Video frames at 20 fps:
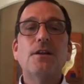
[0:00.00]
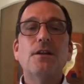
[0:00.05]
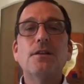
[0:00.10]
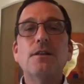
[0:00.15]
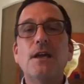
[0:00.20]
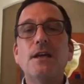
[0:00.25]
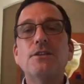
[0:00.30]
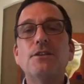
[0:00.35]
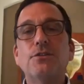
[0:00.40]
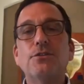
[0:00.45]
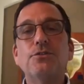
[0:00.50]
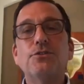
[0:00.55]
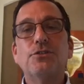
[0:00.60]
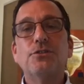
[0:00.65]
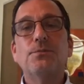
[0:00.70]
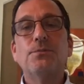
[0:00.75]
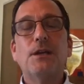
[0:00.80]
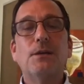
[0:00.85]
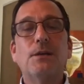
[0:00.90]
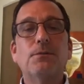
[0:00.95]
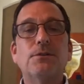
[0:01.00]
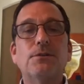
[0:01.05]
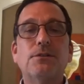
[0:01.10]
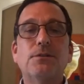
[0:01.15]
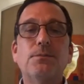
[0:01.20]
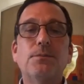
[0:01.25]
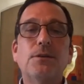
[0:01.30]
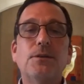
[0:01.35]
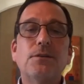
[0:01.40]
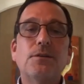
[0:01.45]
they too should be able to
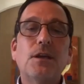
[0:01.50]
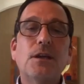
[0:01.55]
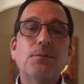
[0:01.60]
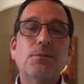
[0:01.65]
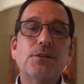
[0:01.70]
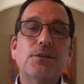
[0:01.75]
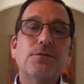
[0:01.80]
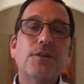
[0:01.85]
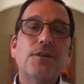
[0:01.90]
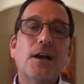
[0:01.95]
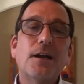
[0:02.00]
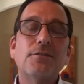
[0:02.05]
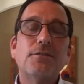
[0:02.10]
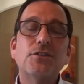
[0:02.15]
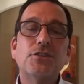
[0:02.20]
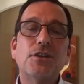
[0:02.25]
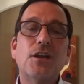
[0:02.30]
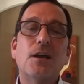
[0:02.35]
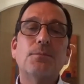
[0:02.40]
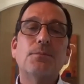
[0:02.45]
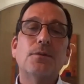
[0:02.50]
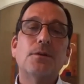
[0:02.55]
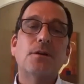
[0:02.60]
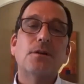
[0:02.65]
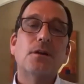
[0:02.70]
be able to file a, chap,